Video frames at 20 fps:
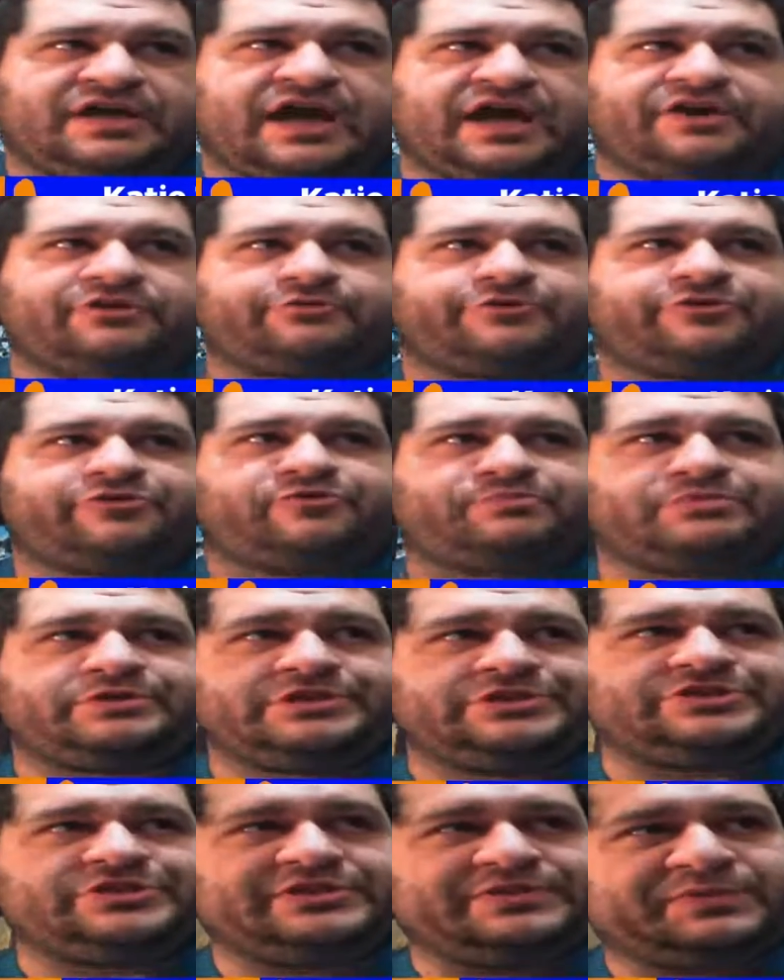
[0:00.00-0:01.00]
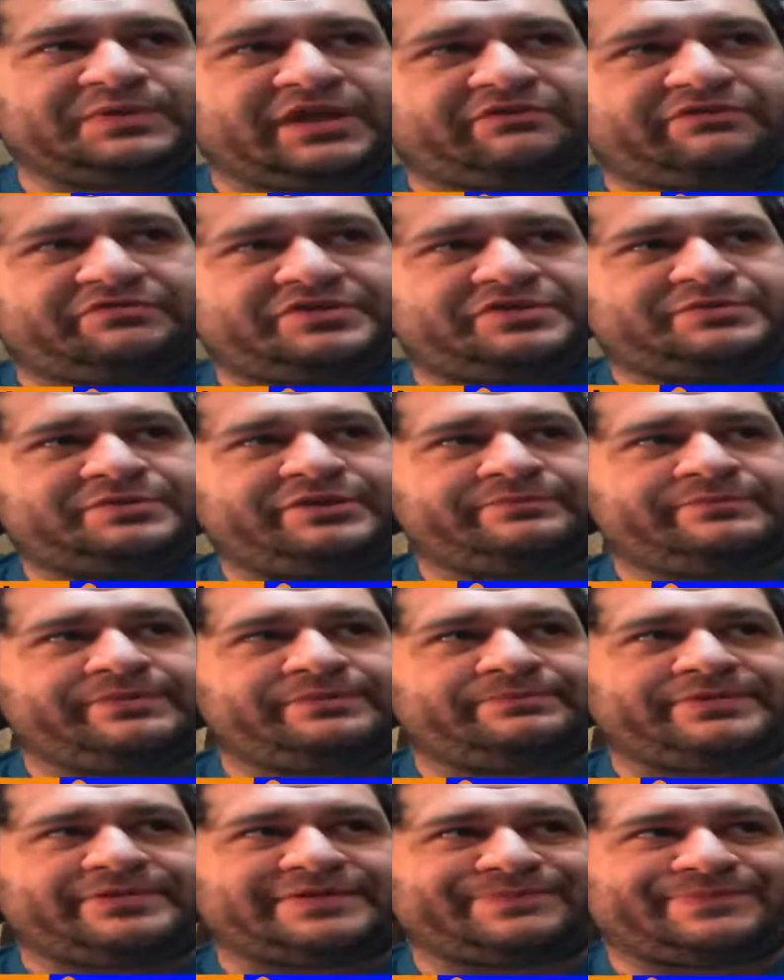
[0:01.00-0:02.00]
high horse preachy, whatever the word
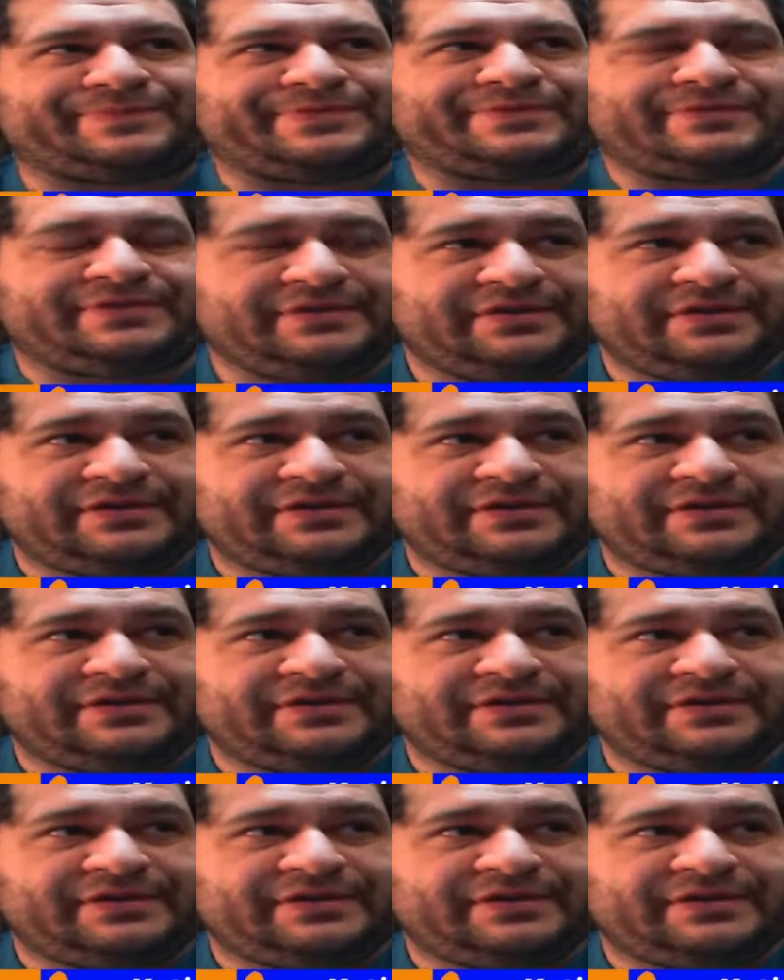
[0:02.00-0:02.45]
may be, but